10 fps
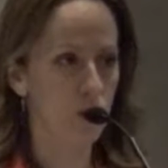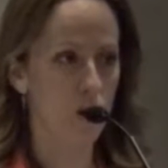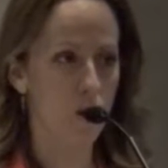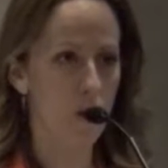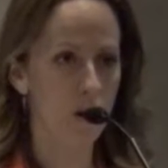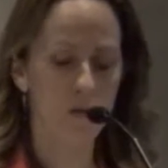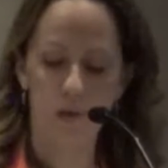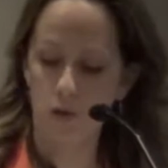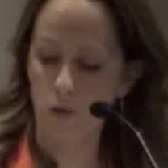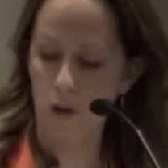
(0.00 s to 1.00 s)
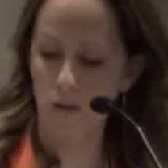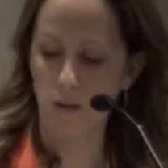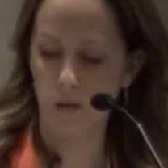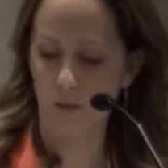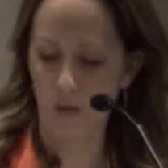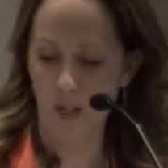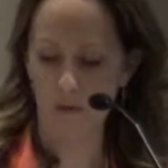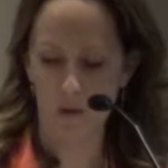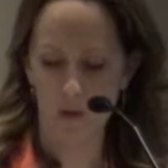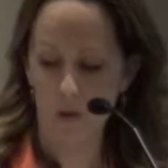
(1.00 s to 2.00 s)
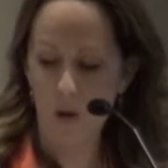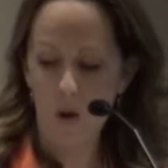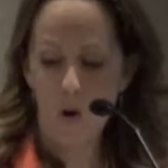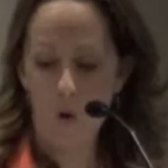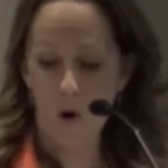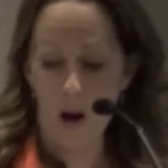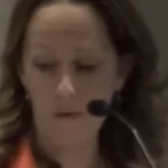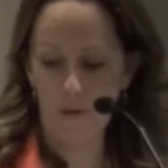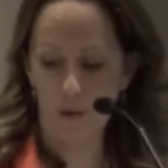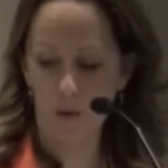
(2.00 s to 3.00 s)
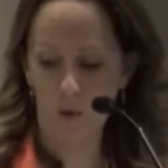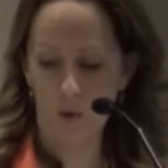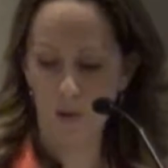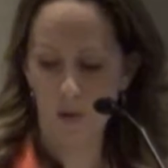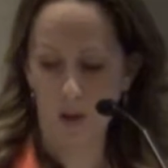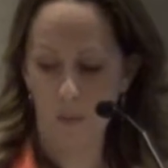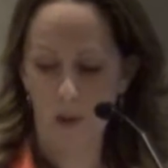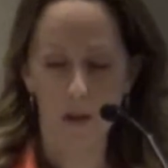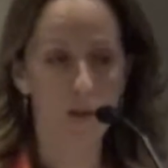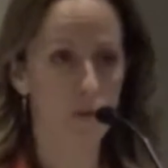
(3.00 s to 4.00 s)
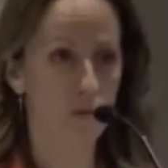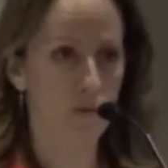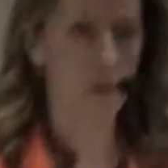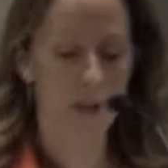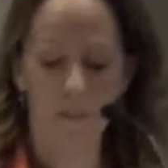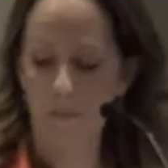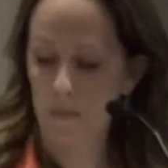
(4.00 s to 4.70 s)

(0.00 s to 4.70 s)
no artificial colors, flavors, or high fructose corn syrup, and gluten-free.